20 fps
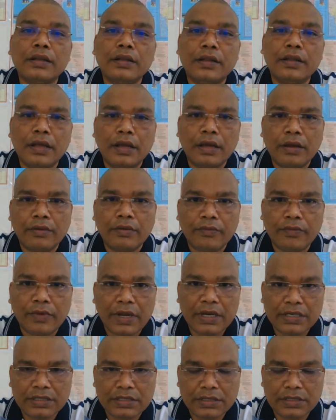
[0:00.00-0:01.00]
they
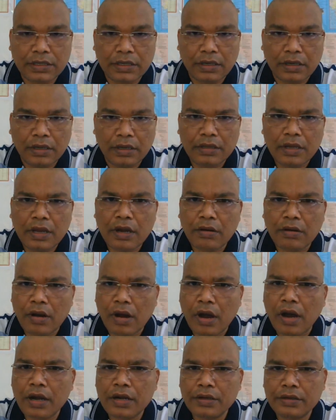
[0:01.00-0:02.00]
went, they have
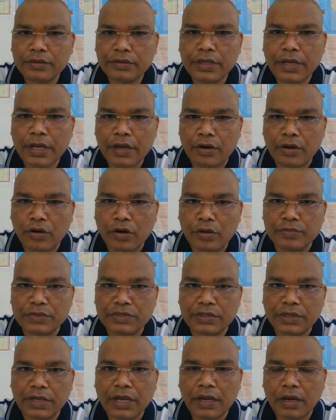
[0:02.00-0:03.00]
gone to their
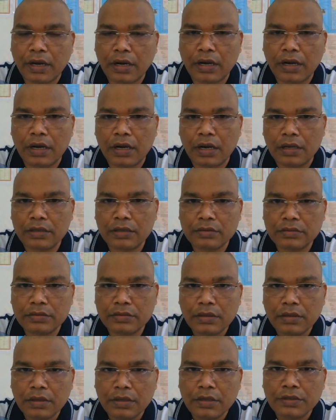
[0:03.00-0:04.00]
homes, I heard.
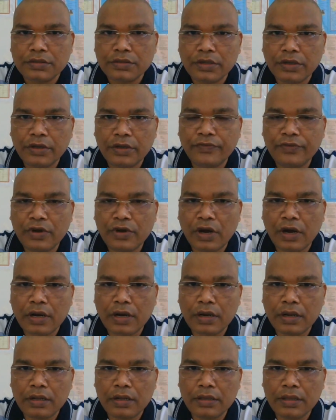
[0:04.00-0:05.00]
So if you
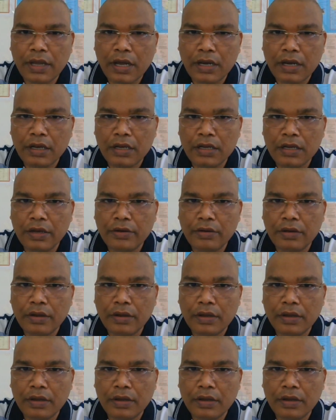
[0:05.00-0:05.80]
are there in your